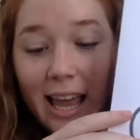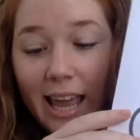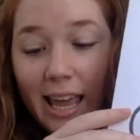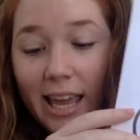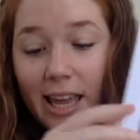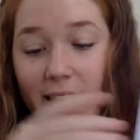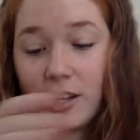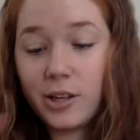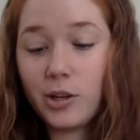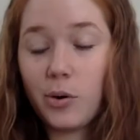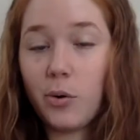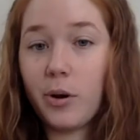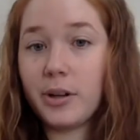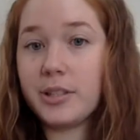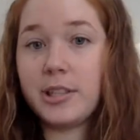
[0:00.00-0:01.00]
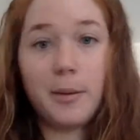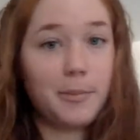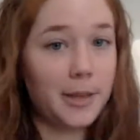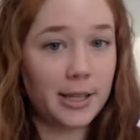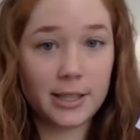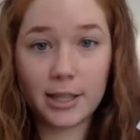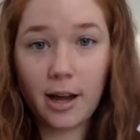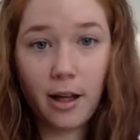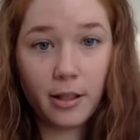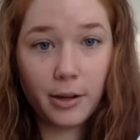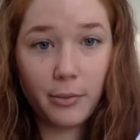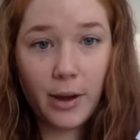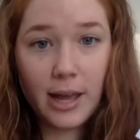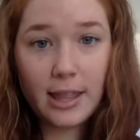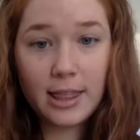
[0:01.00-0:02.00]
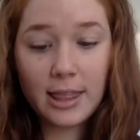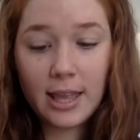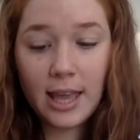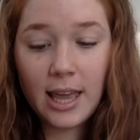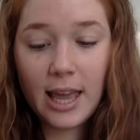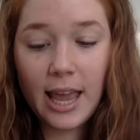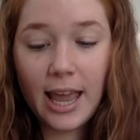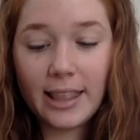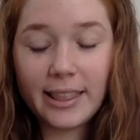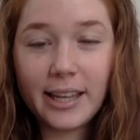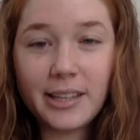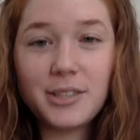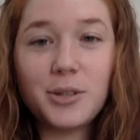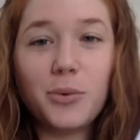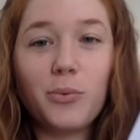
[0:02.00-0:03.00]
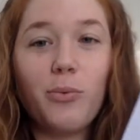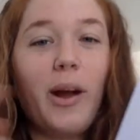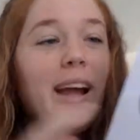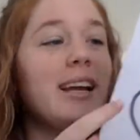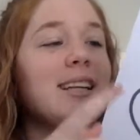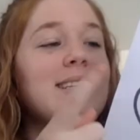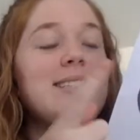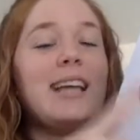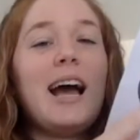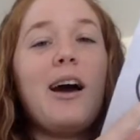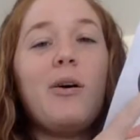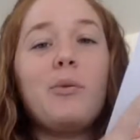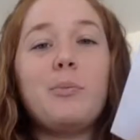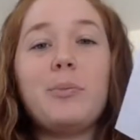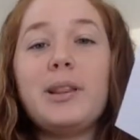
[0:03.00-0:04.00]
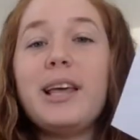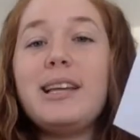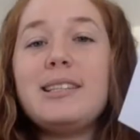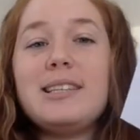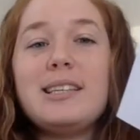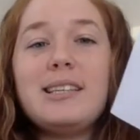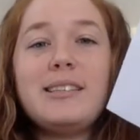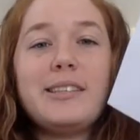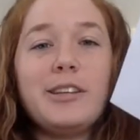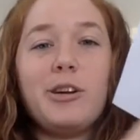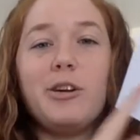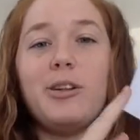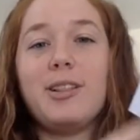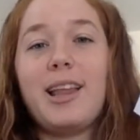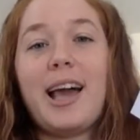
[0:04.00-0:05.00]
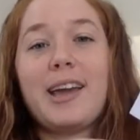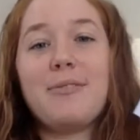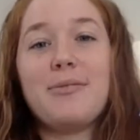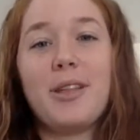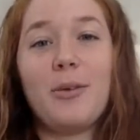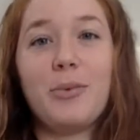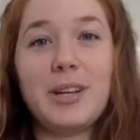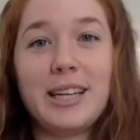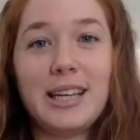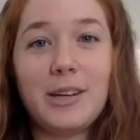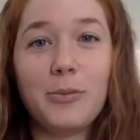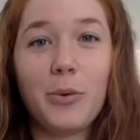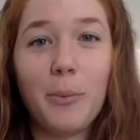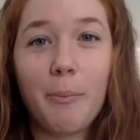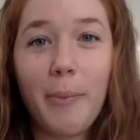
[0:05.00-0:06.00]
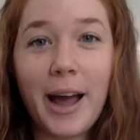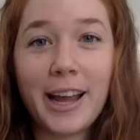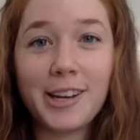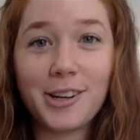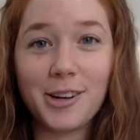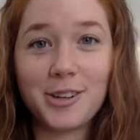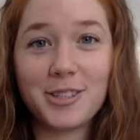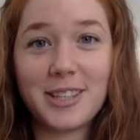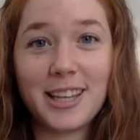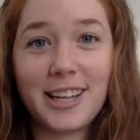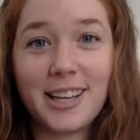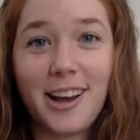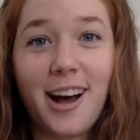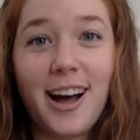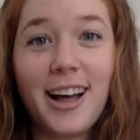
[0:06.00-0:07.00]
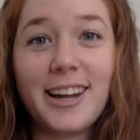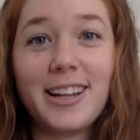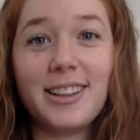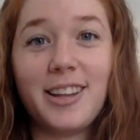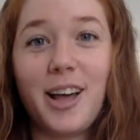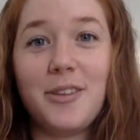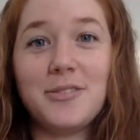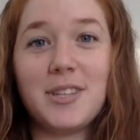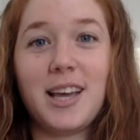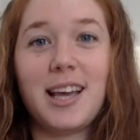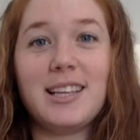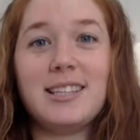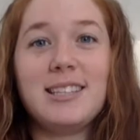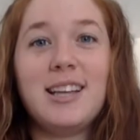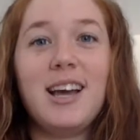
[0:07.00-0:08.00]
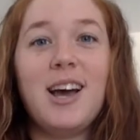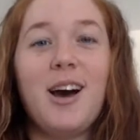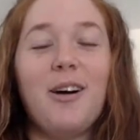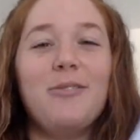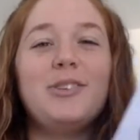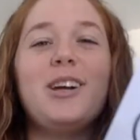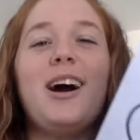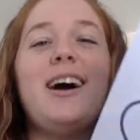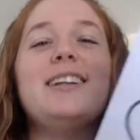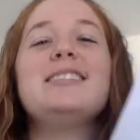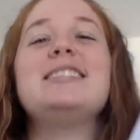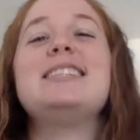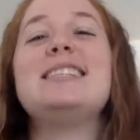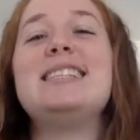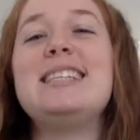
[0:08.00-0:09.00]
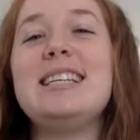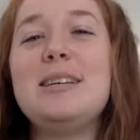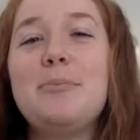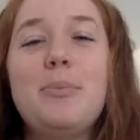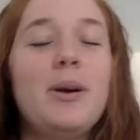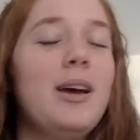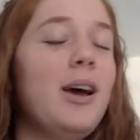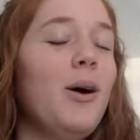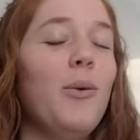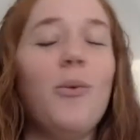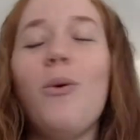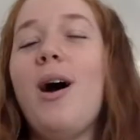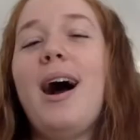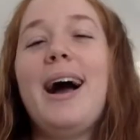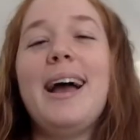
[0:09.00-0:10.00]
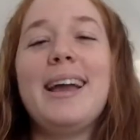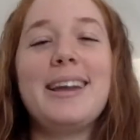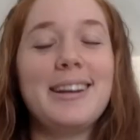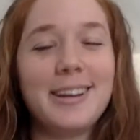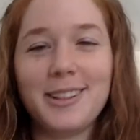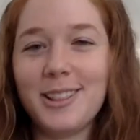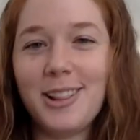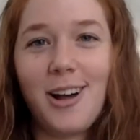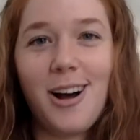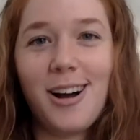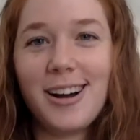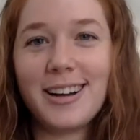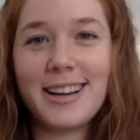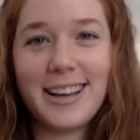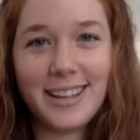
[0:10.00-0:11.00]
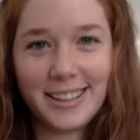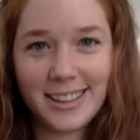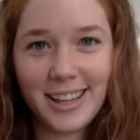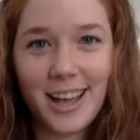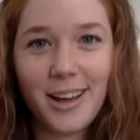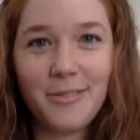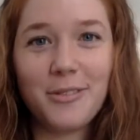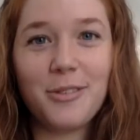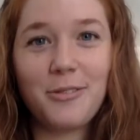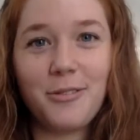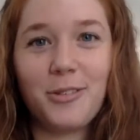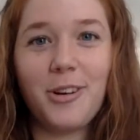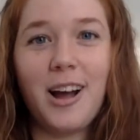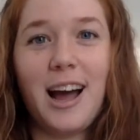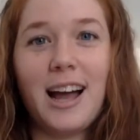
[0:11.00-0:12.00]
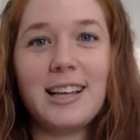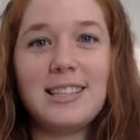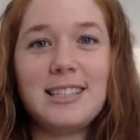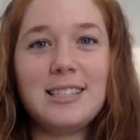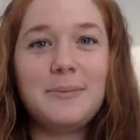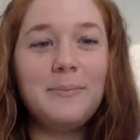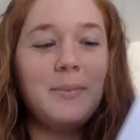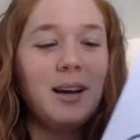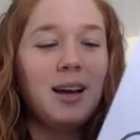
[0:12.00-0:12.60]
and your something to color with. And let's write down places in our life that we need reminders that God loves us, of God's deep, wide, long love for us.